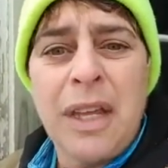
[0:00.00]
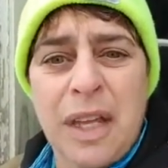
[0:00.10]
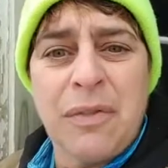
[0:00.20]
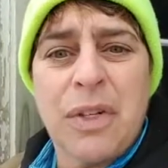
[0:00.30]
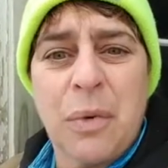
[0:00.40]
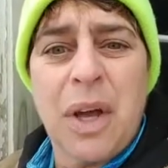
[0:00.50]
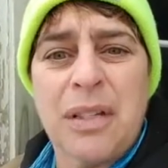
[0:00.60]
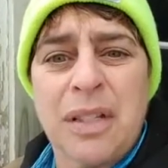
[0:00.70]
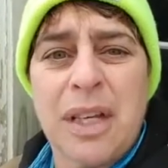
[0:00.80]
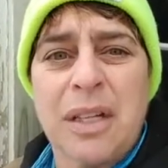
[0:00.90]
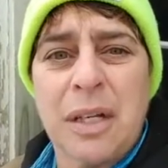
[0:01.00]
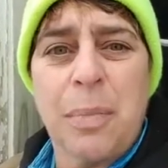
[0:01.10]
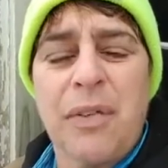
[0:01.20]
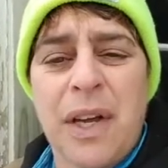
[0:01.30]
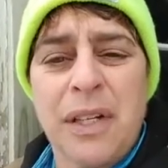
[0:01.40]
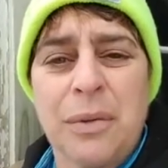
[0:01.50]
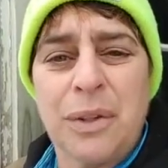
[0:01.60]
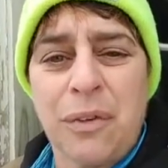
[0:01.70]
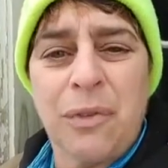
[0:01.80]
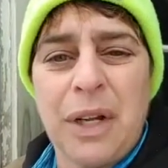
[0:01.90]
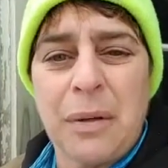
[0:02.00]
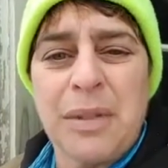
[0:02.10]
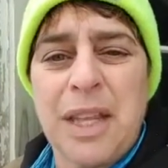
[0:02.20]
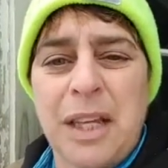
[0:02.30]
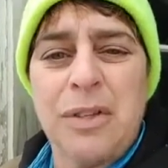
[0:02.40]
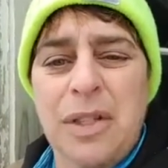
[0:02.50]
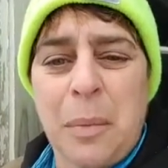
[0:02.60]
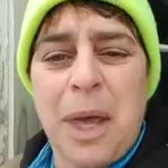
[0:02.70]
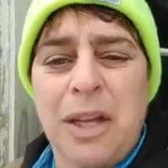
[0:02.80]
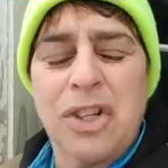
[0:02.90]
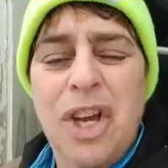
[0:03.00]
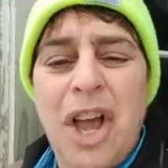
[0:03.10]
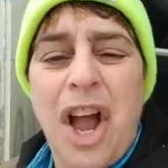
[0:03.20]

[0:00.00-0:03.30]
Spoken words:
given to us to provide us with our freedoms. Thank you so much.